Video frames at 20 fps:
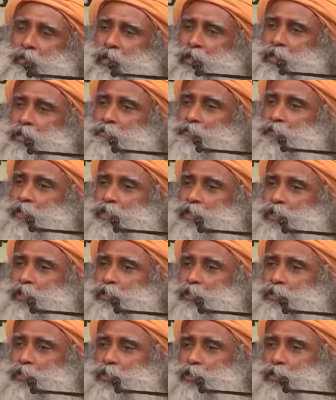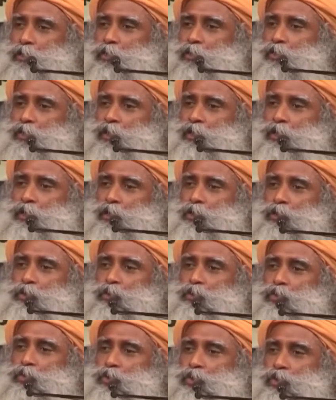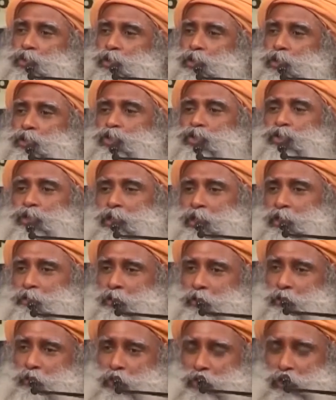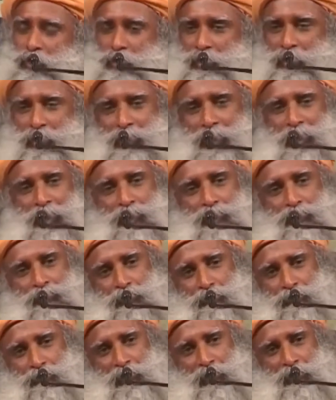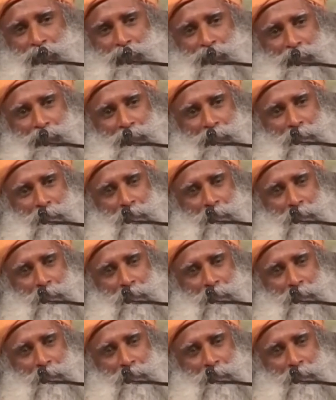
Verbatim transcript: Then the pheasant looked at a huge tree which was at the edge of the field